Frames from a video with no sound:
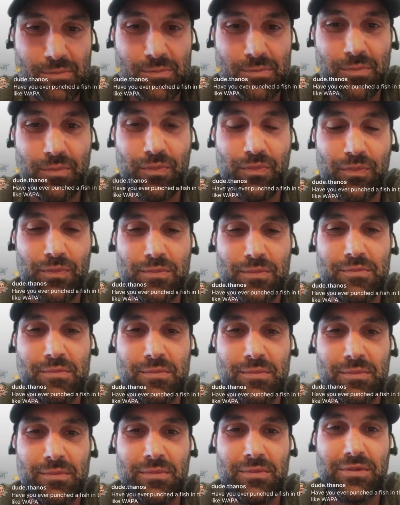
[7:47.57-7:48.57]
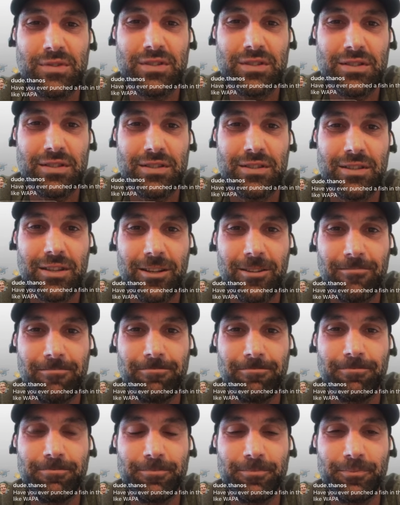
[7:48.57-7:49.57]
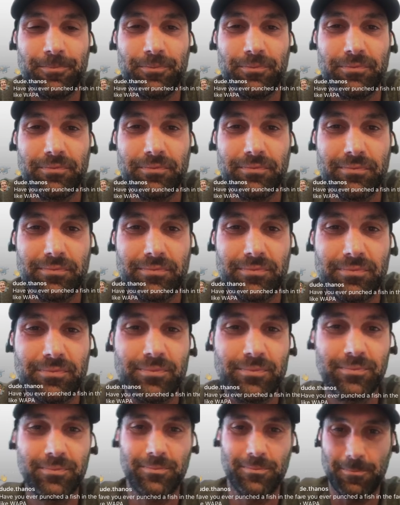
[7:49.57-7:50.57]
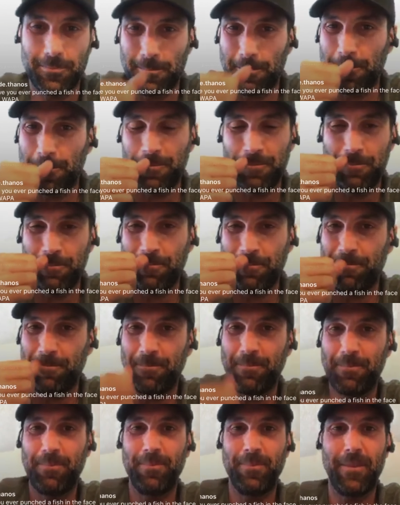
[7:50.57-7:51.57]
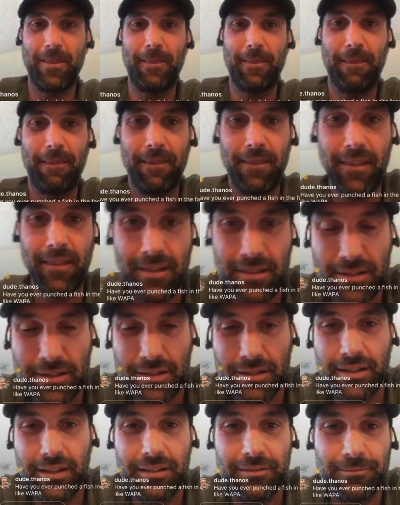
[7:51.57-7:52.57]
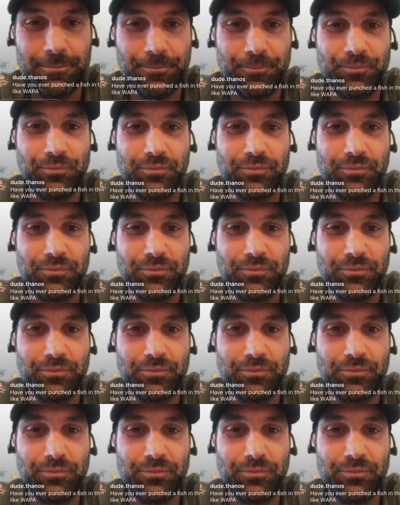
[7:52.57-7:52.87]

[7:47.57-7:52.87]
mean, I told people we weren't going to start till 9:30, but I'd rather talk to you than hear myself speak.